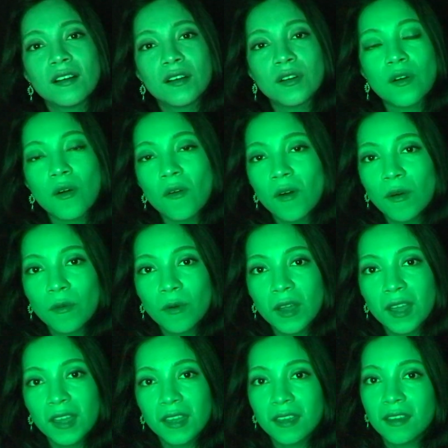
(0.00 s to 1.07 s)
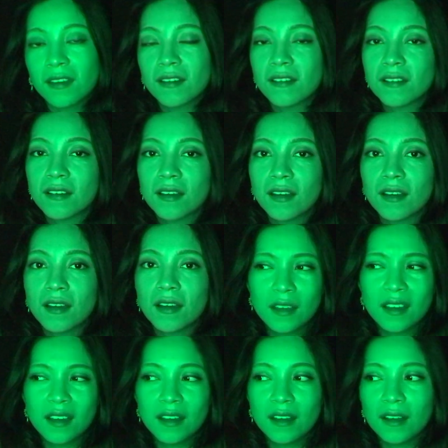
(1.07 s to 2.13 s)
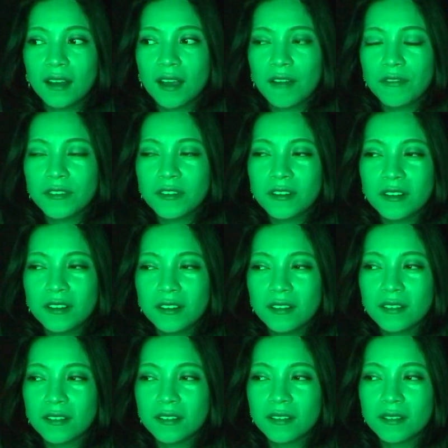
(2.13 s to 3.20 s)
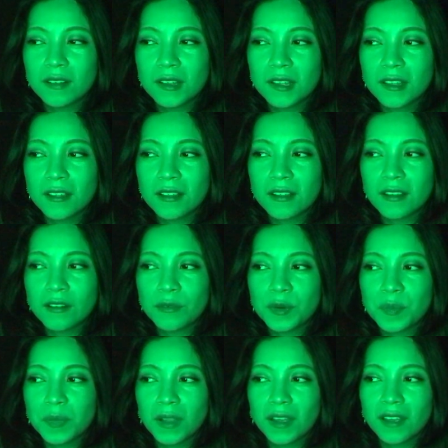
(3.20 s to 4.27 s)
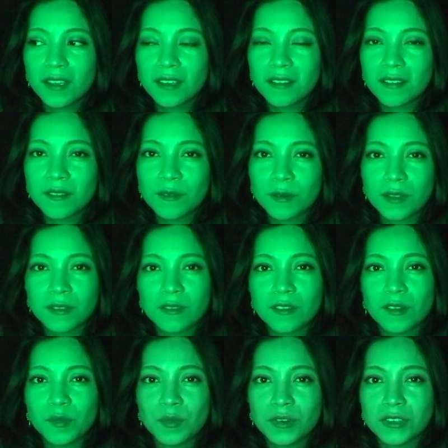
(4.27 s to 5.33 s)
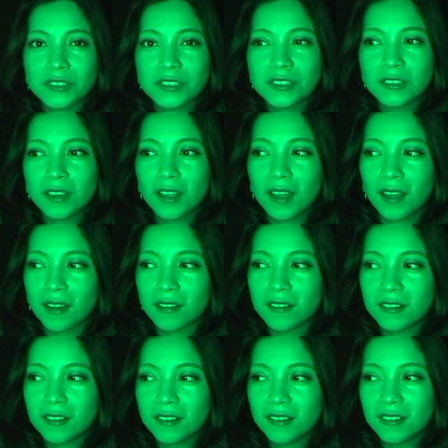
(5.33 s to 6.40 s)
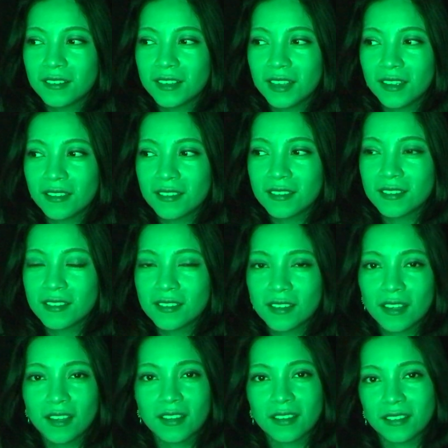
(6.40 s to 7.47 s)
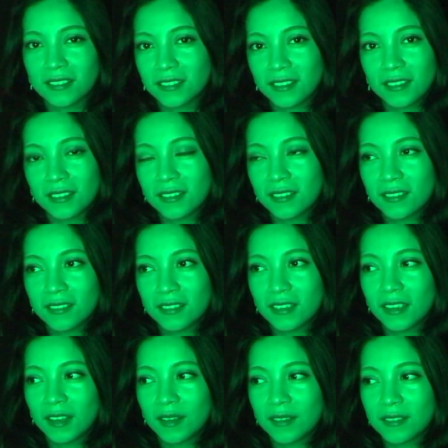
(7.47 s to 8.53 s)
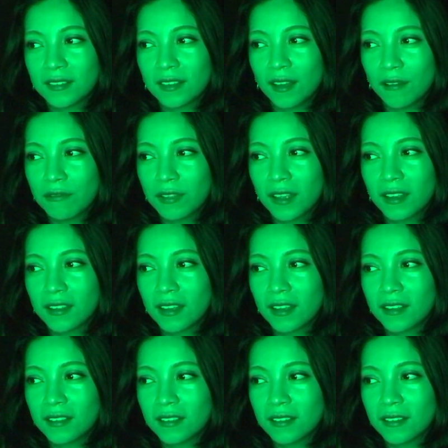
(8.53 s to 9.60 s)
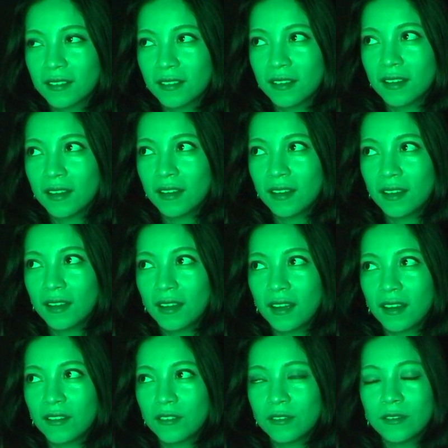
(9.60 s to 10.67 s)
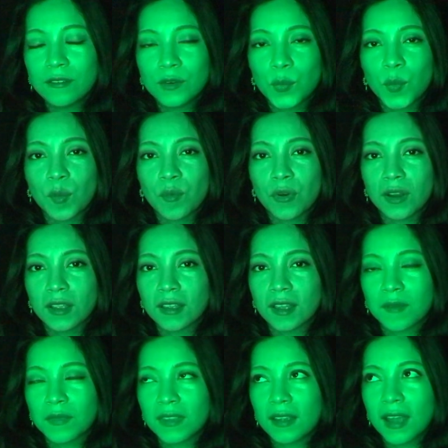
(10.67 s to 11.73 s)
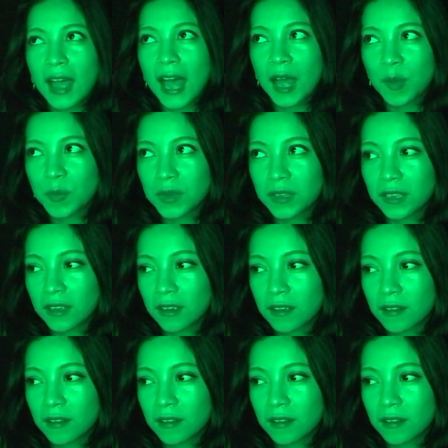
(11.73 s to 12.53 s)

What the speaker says: go away. After replying with so much angerness and stuff like that, I don't remember it kept happening.